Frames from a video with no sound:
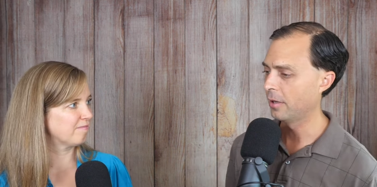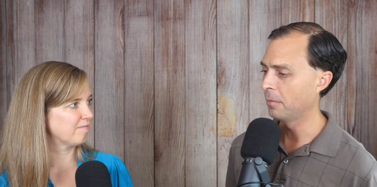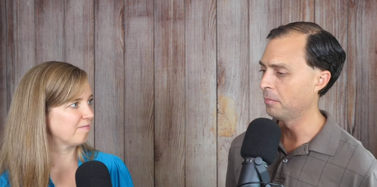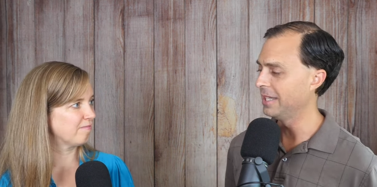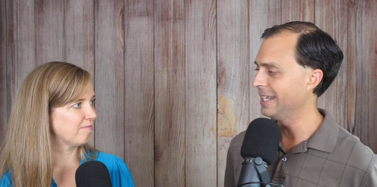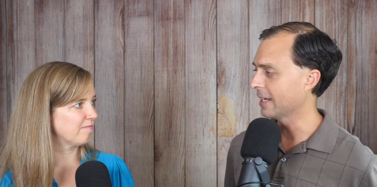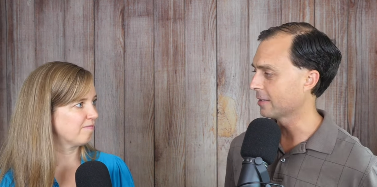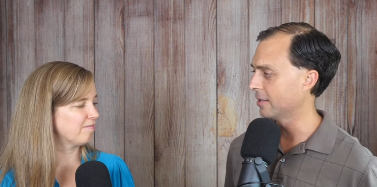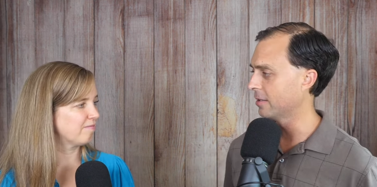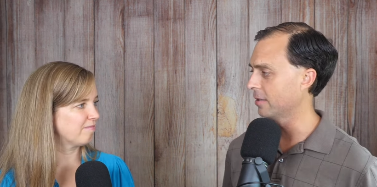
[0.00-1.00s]
Speaker 1: um,
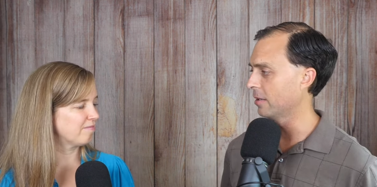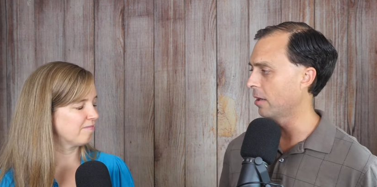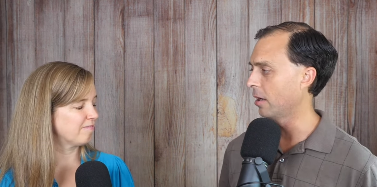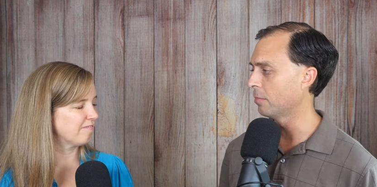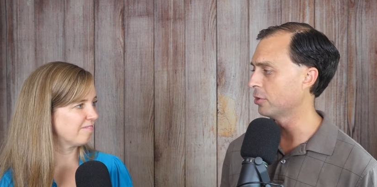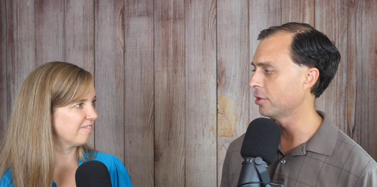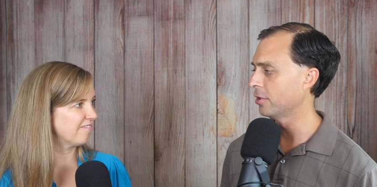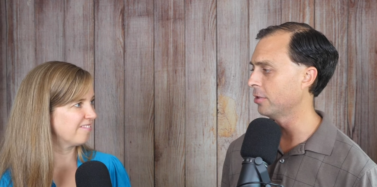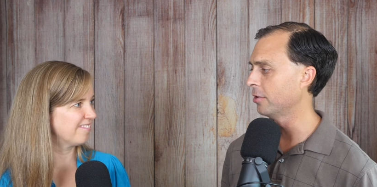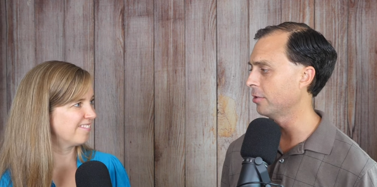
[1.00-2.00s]
next
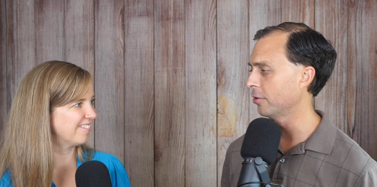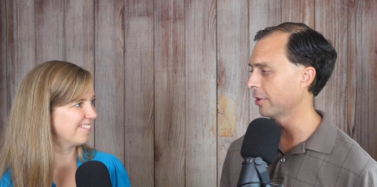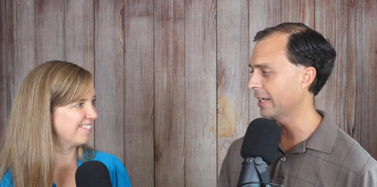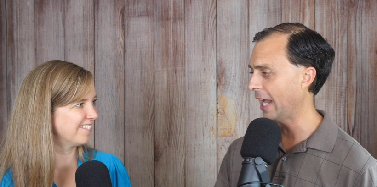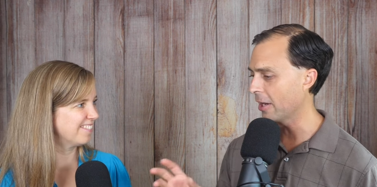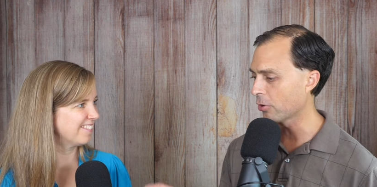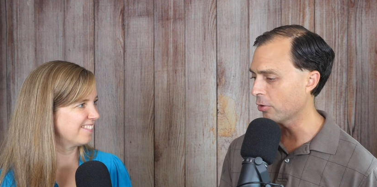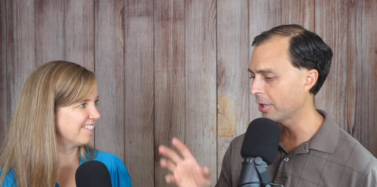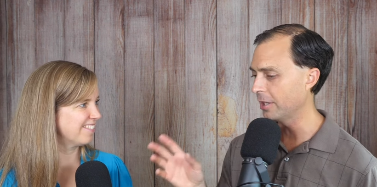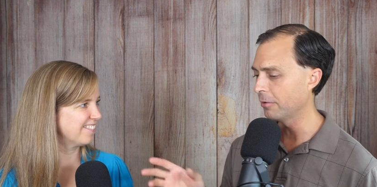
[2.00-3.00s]
option or
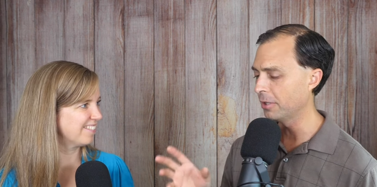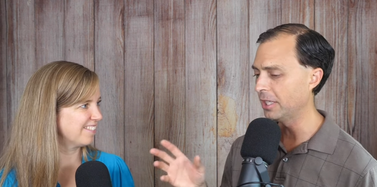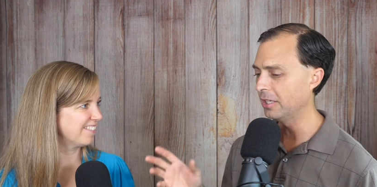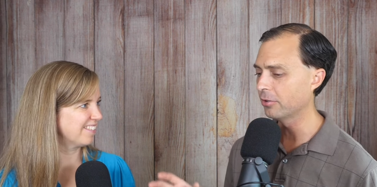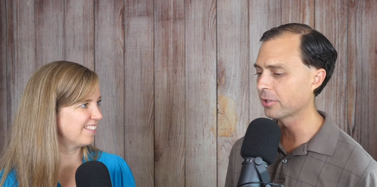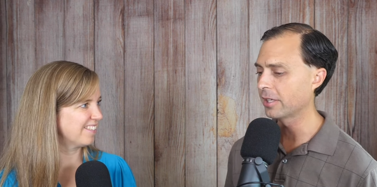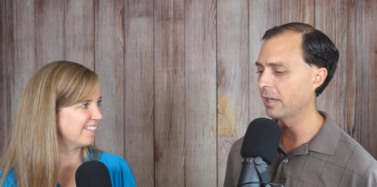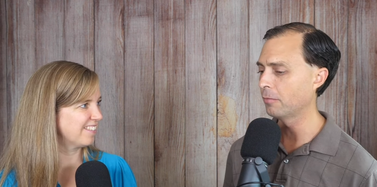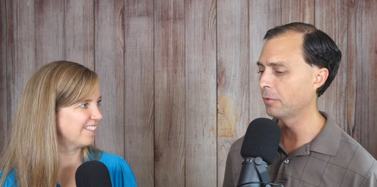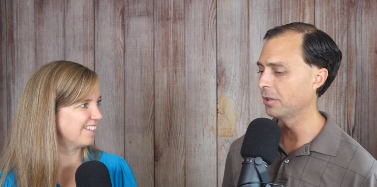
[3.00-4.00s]
category that we need to look
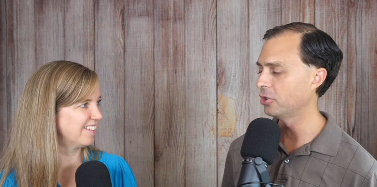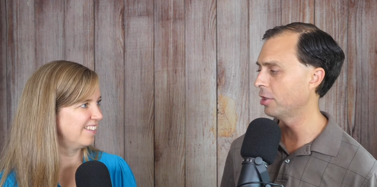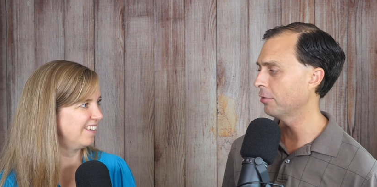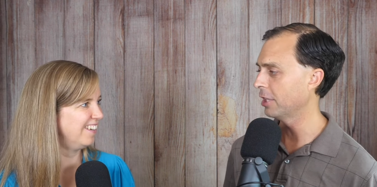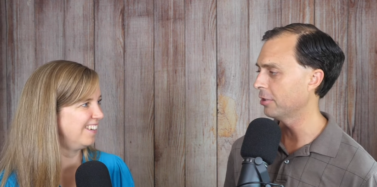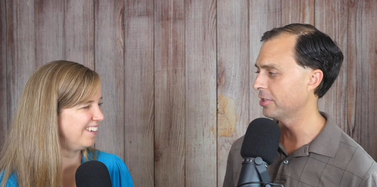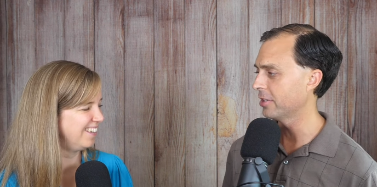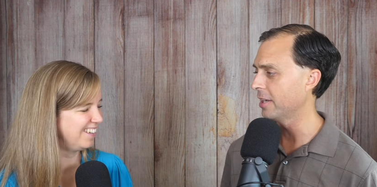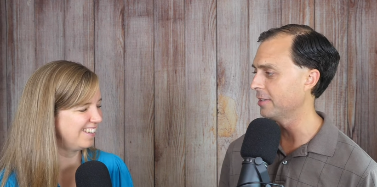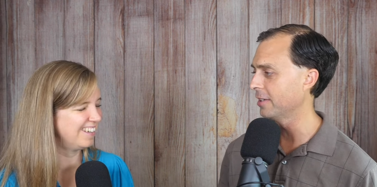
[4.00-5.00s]
at with generator
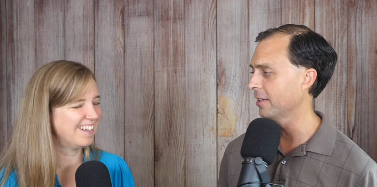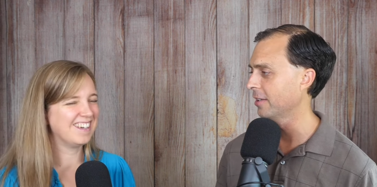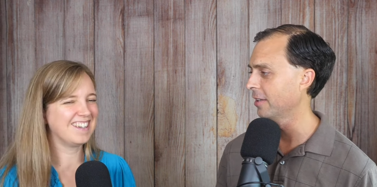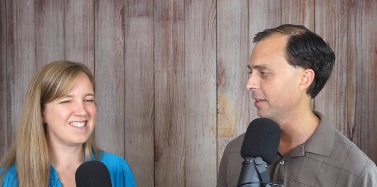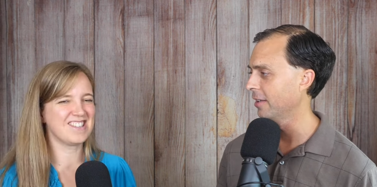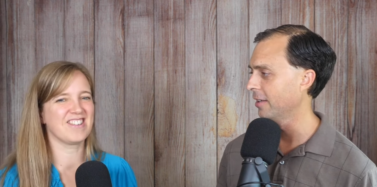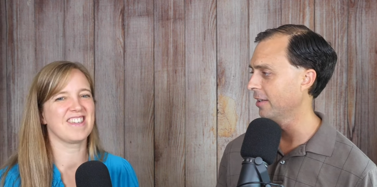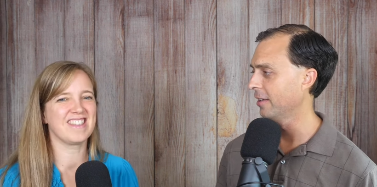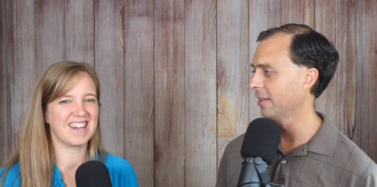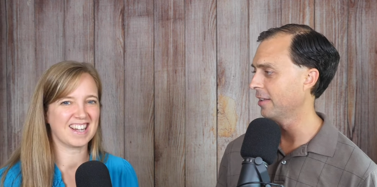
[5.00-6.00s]
sizing?
Speaker 2: So
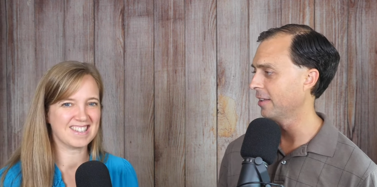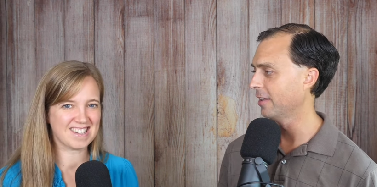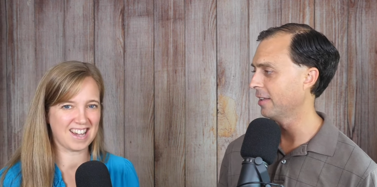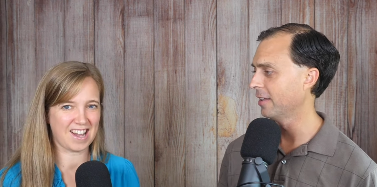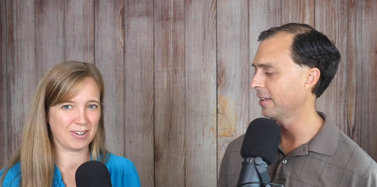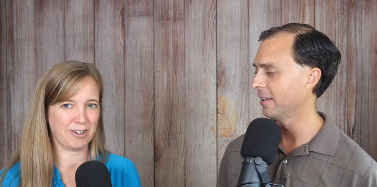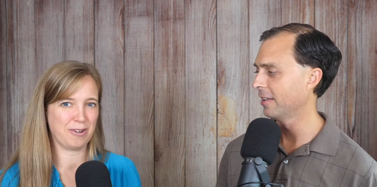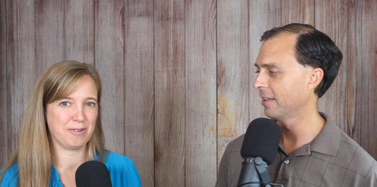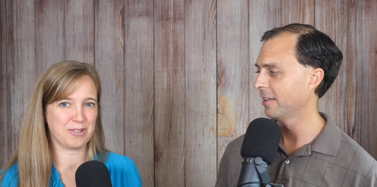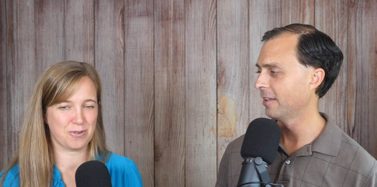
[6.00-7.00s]
then the next
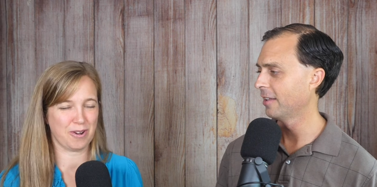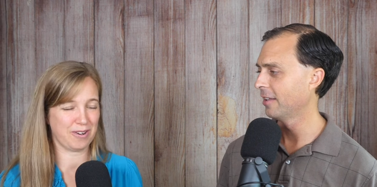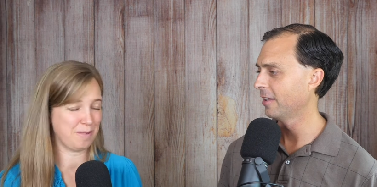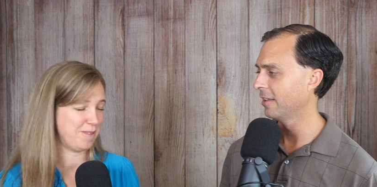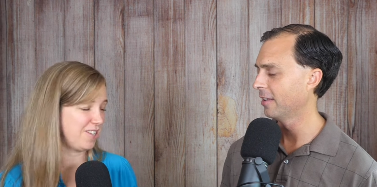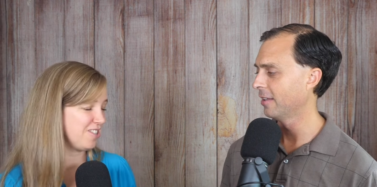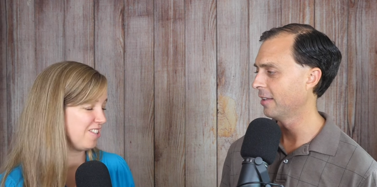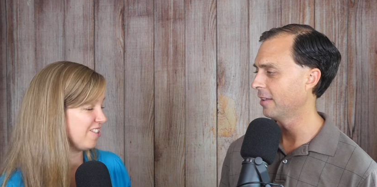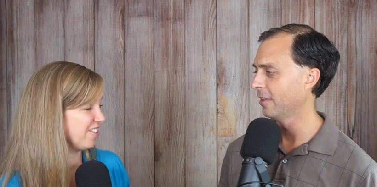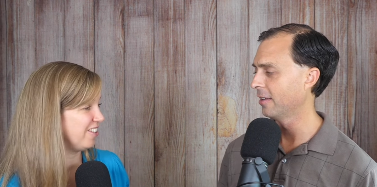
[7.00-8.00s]
category, which we already
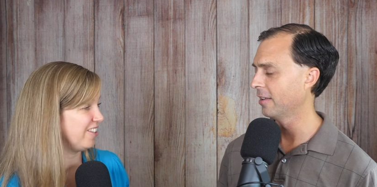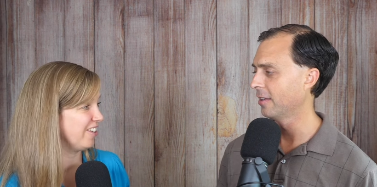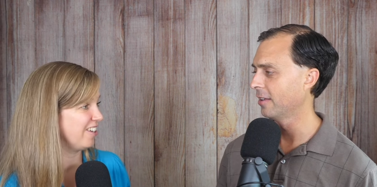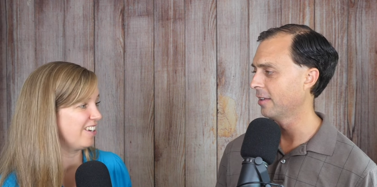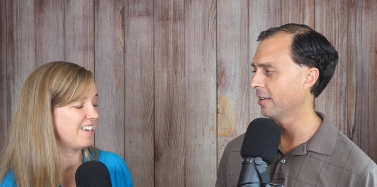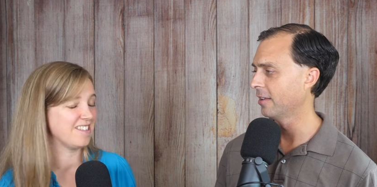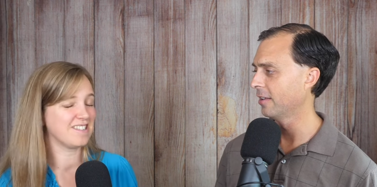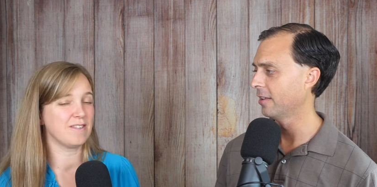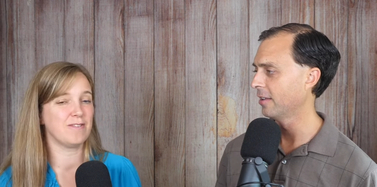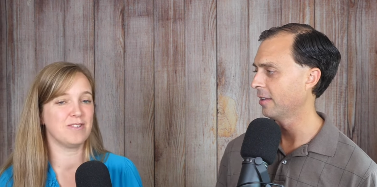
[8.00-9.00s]
mentioned earlier,
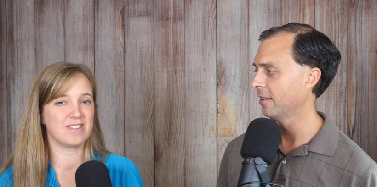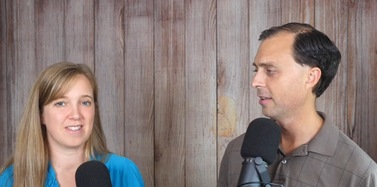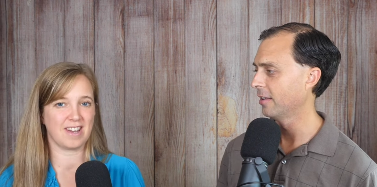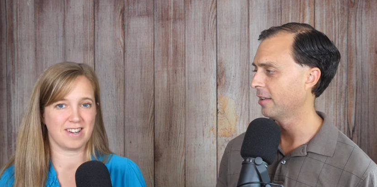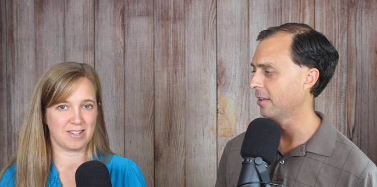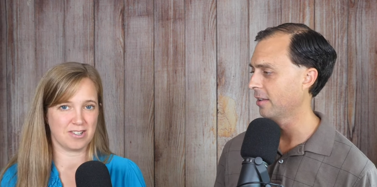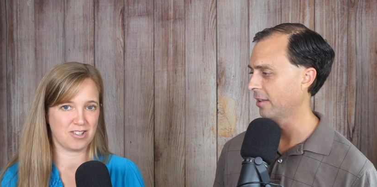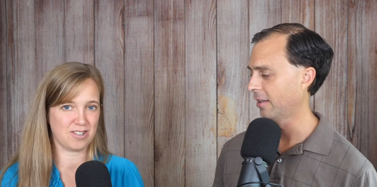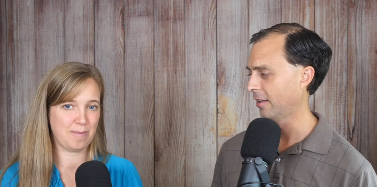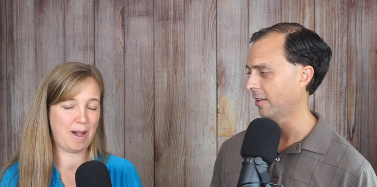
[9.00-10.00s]
is if you decided to
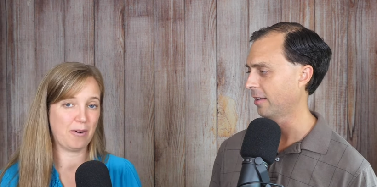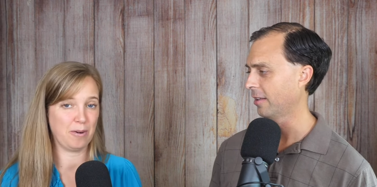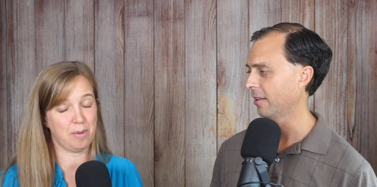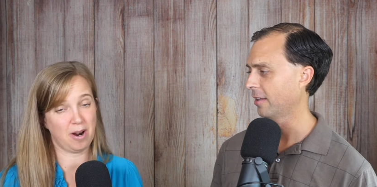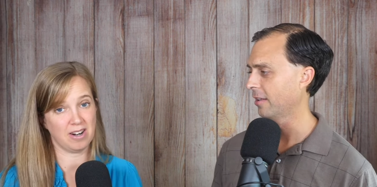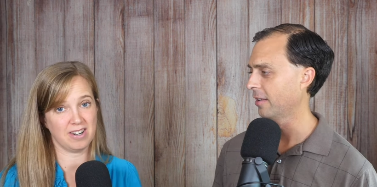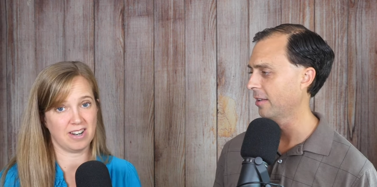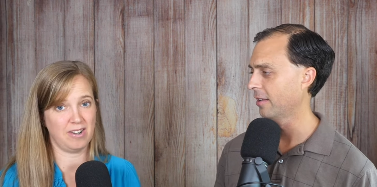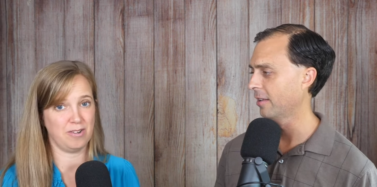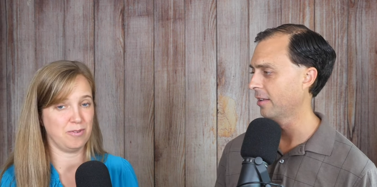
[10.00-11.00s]
just power part
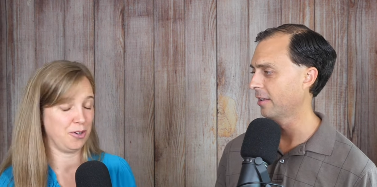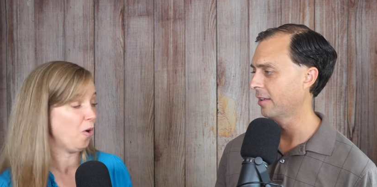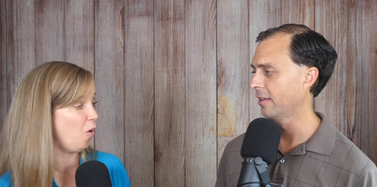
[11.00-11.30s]
of your